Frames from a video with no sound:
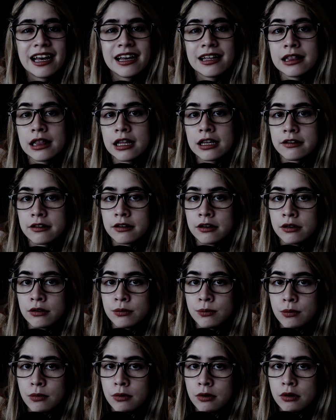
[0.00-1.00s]
Unless you're
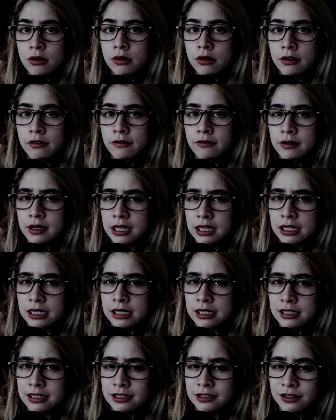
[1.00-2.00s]
more of
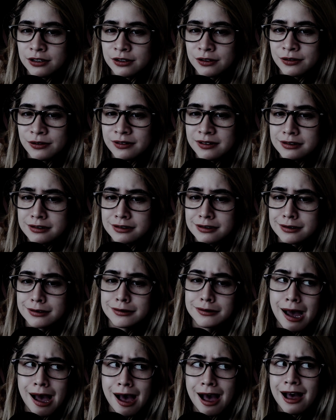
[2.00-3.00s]
a, you know,
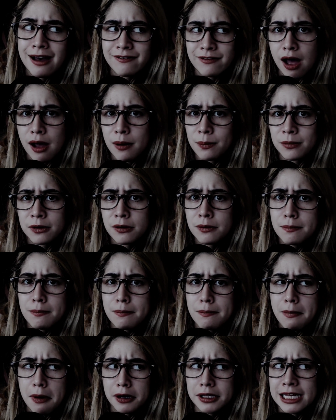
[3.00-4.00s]
suave upper
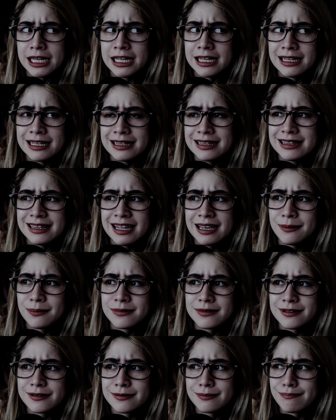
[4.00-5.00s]
body
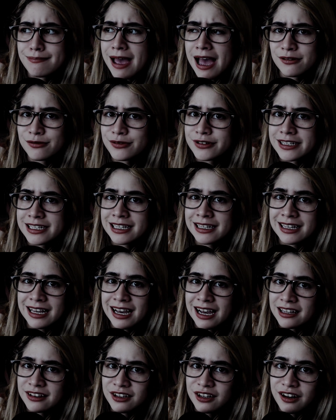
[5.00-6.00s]
dips bouncing
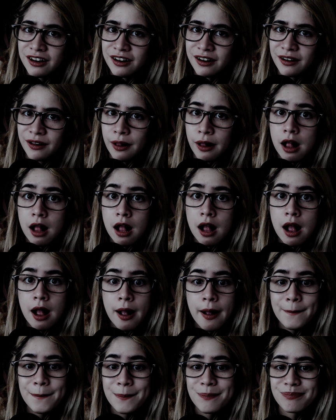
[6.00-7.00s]
kind of girl.
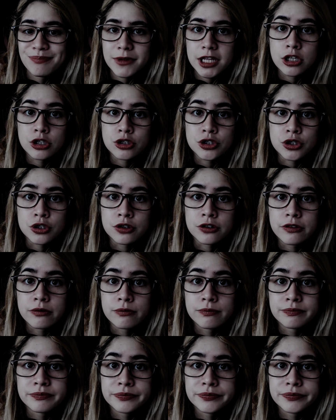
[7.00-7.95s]
Your choice.